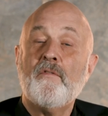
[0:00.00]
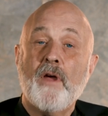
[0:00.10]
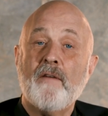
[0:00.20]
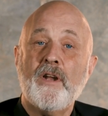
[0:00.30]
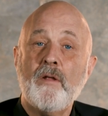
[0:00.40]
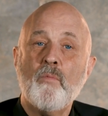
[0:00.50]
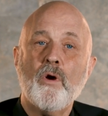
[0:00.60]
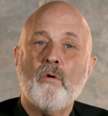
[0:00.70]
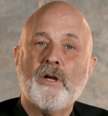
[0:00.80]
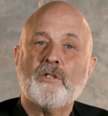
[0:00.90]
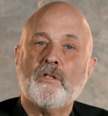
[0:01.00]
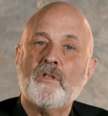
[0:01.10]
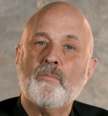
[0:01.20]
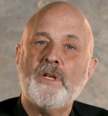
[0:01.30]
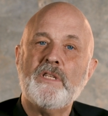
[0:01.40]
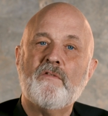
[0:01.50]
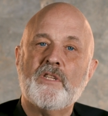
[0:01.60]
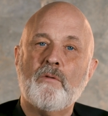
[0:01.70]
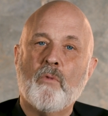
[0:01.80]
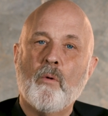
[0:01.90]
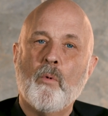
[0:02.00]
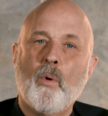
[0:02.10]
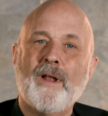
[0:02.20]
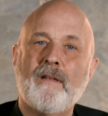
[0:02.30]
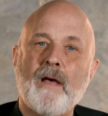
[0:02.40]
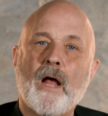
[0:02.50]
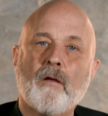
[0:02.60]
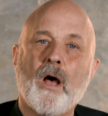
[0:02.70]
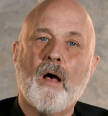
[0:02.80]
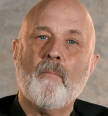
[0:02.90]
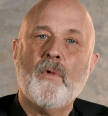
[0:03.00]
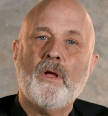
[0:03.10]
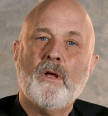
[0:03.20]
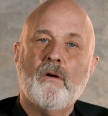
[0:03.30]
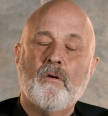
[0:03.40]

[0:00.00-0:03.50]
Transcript: If you have any more questions, please visit mobil1.com